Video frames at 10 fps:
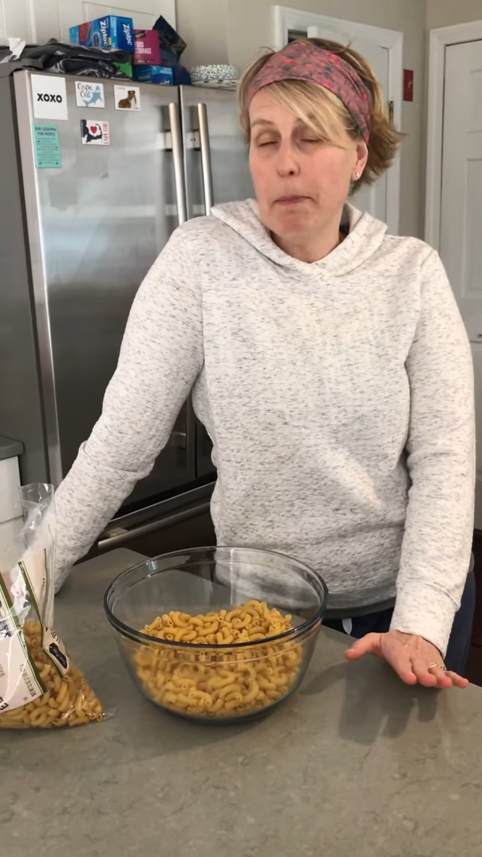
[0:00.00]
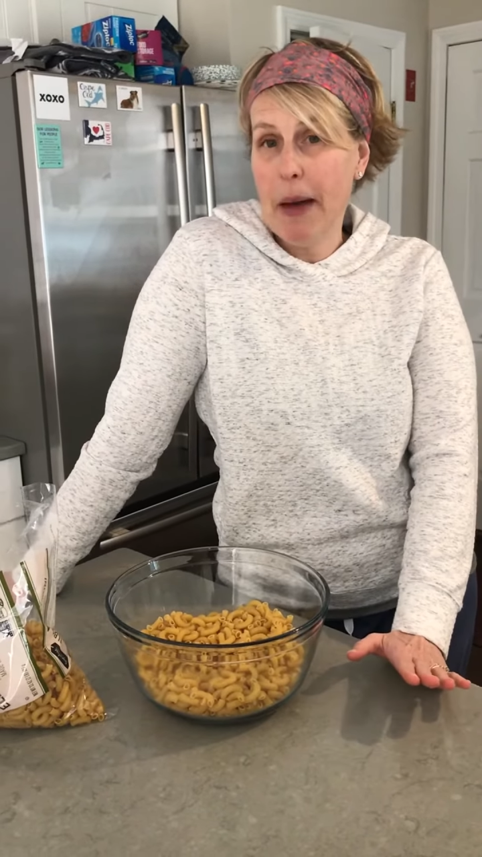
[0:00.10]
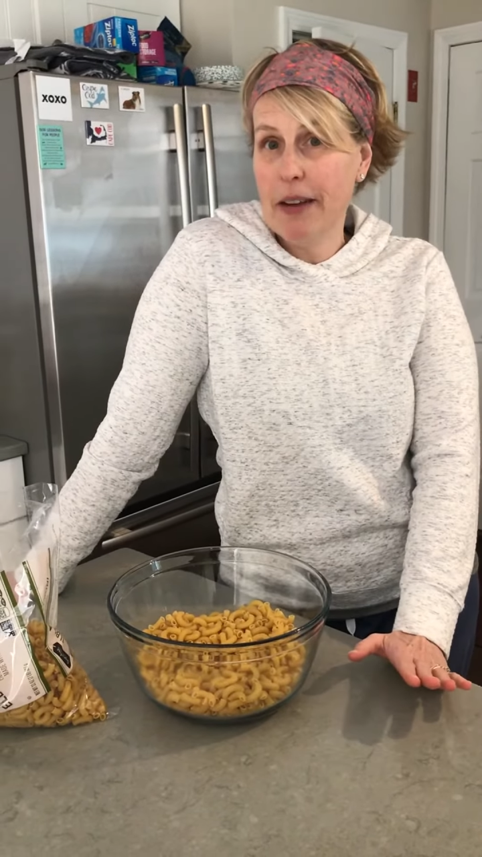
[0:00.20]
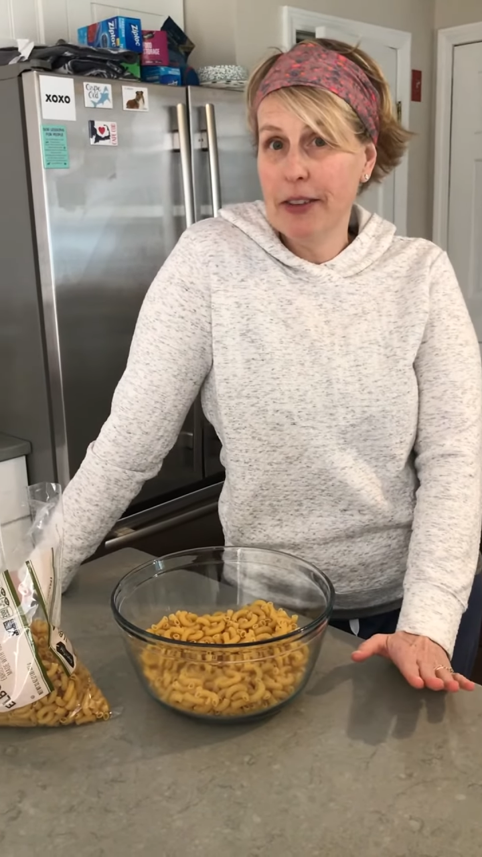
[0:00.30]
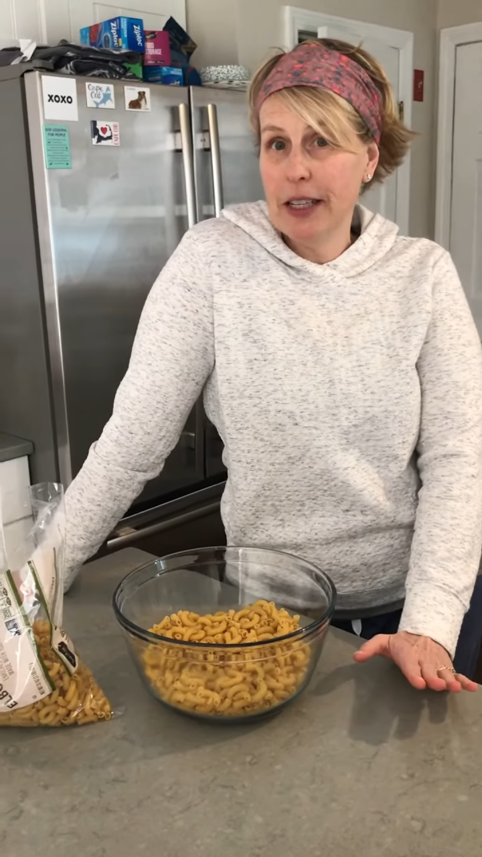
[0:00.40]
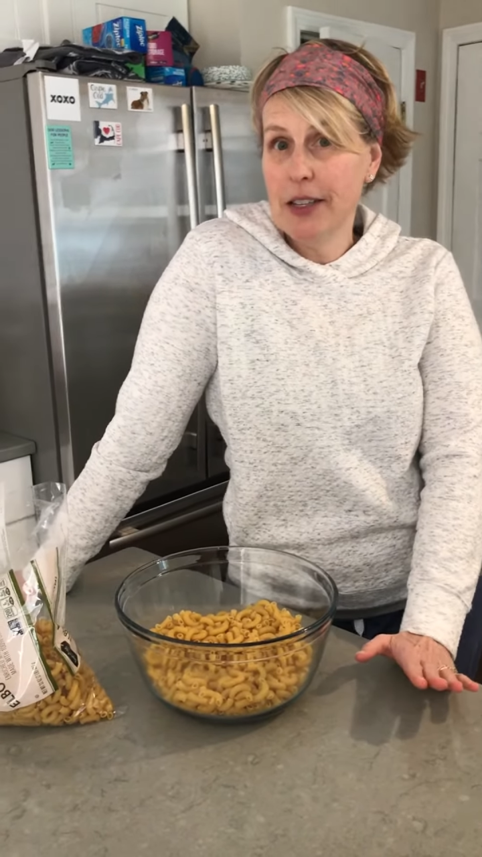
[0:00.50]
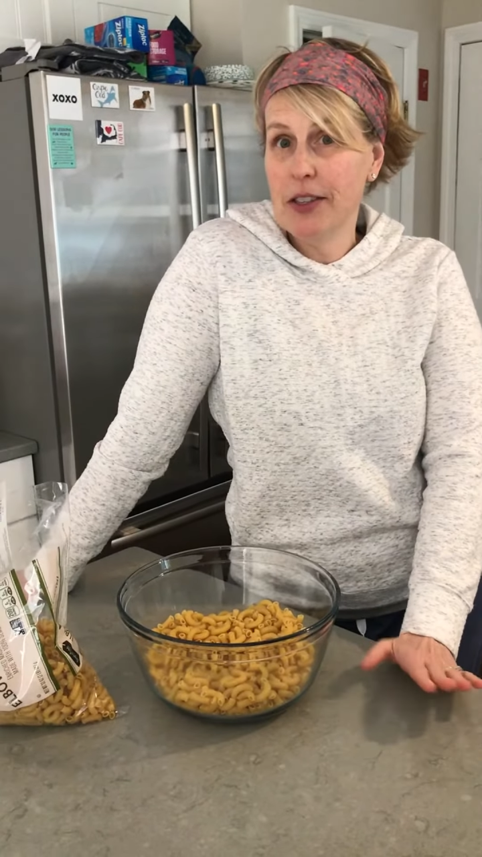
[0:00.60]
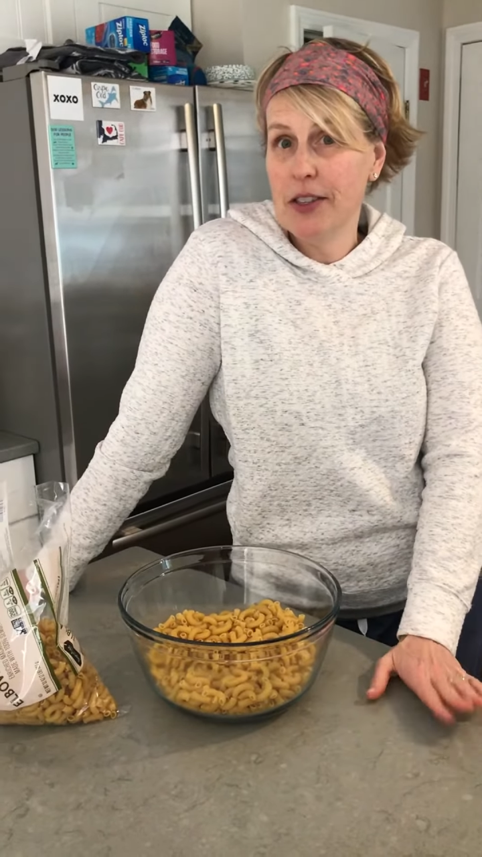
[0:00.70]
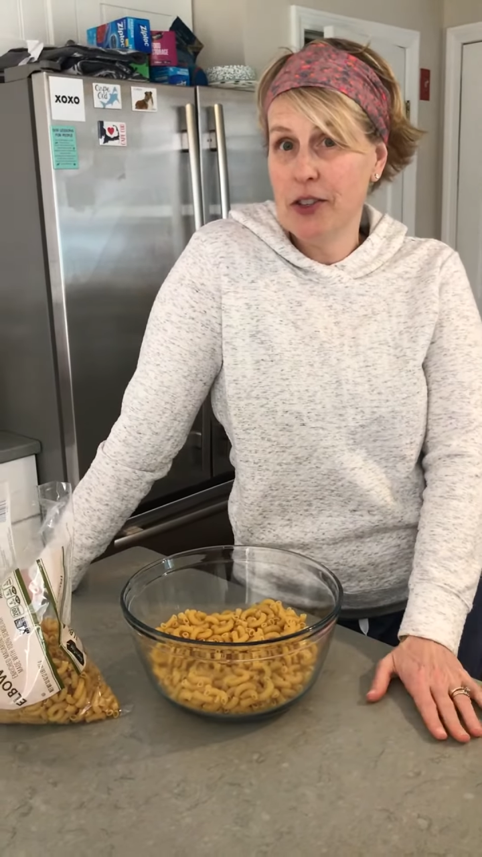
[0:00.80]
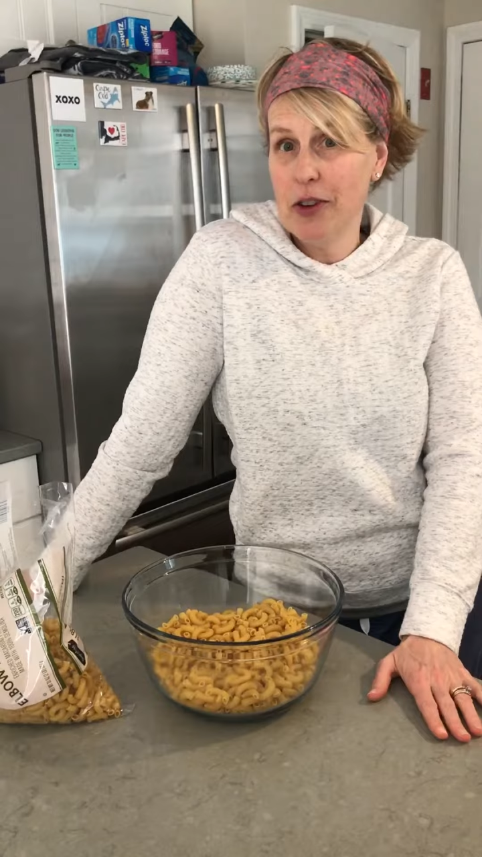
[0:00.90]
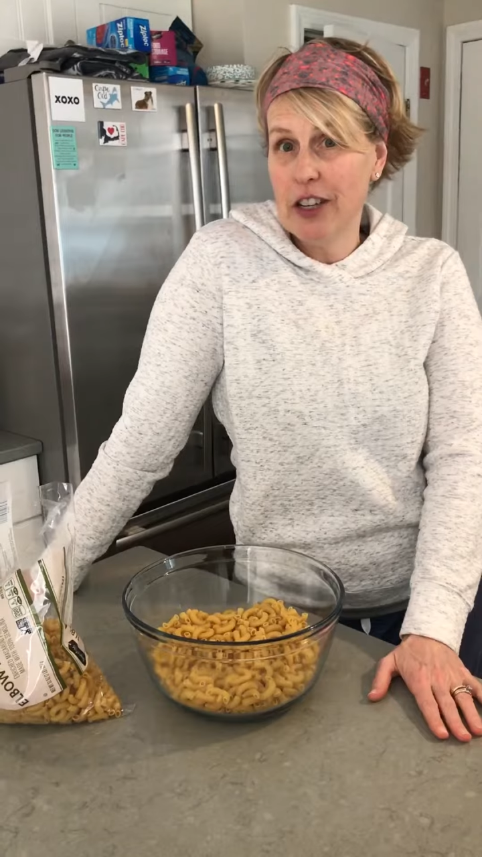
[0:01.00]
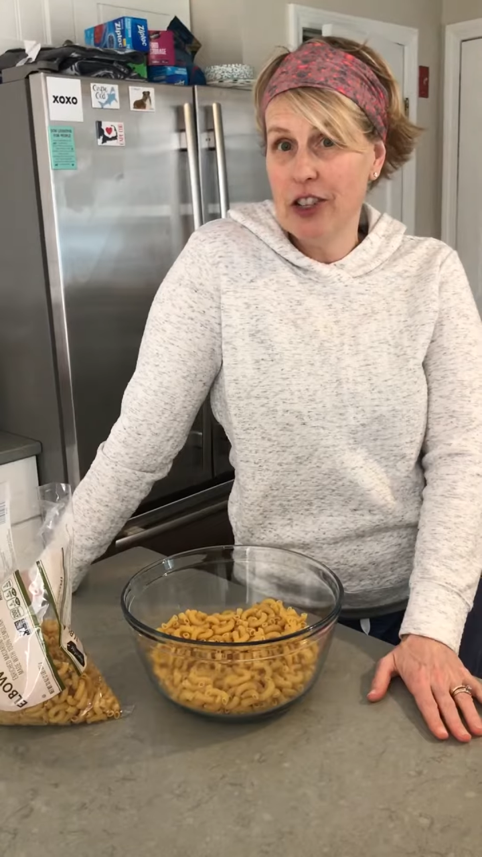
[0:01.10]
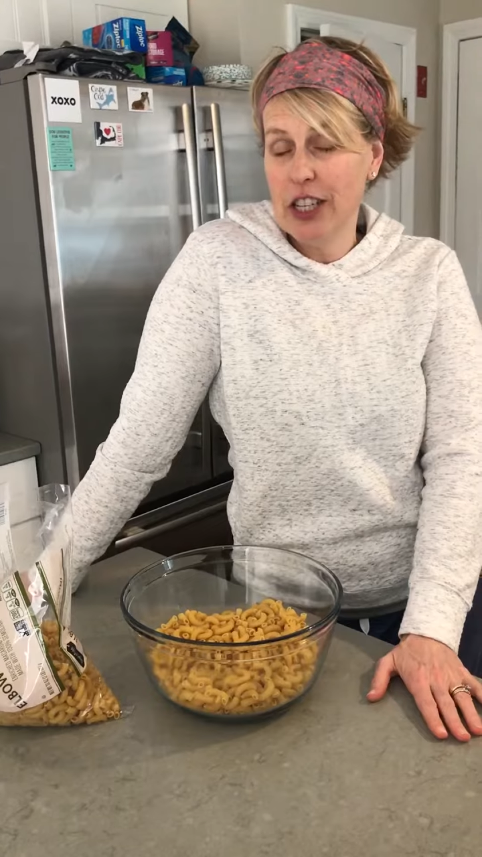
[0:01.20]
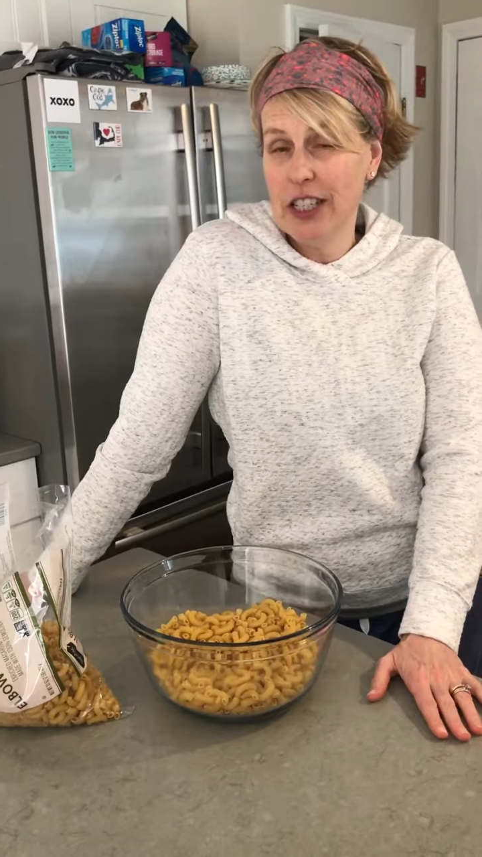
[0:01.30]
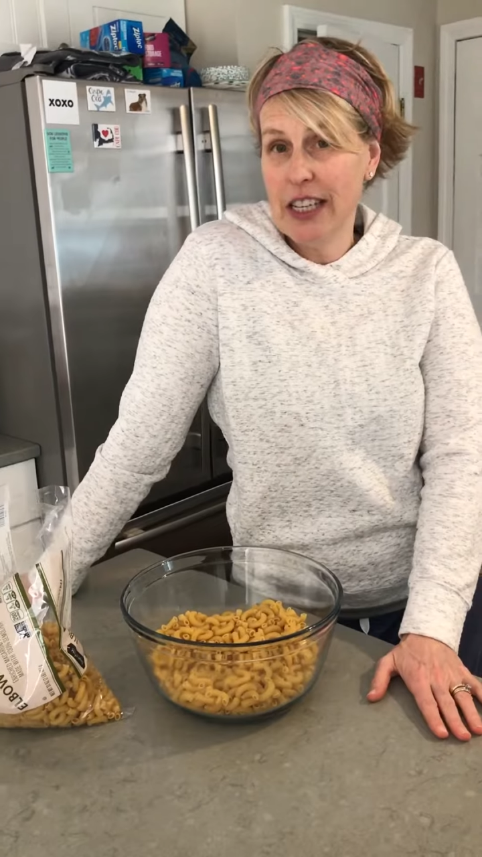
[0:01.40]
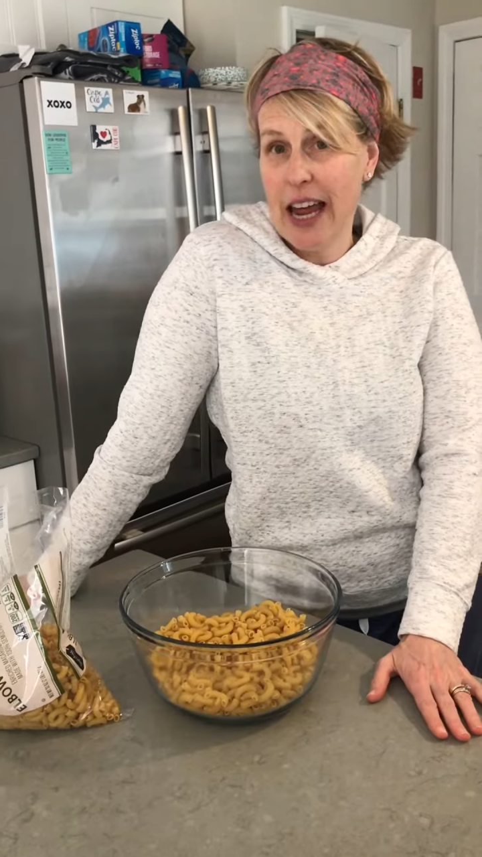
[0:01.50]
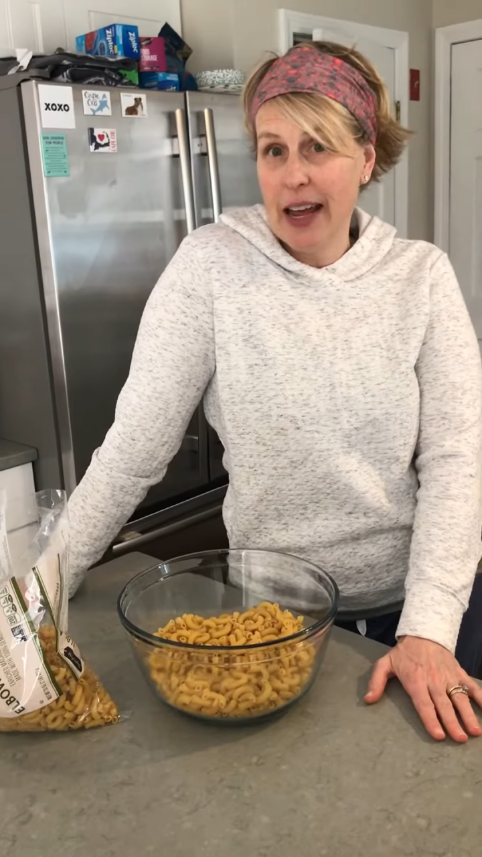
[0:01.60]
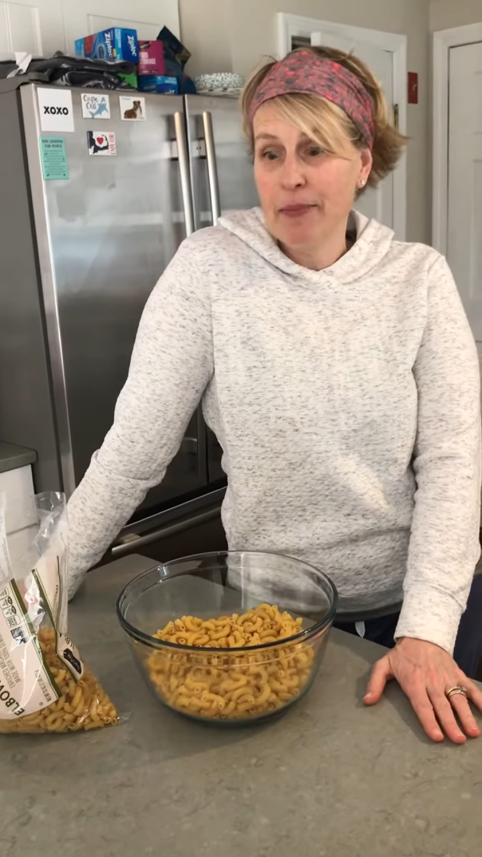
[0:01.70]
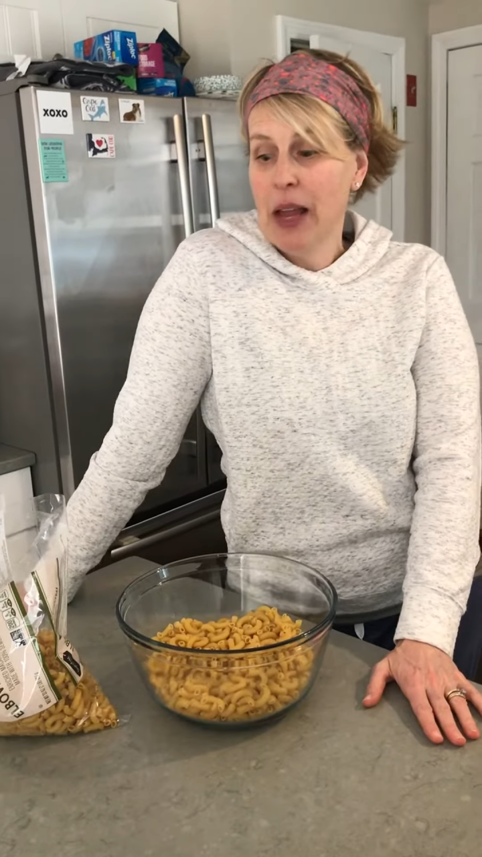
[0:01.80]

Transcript: mindfulness strategy today.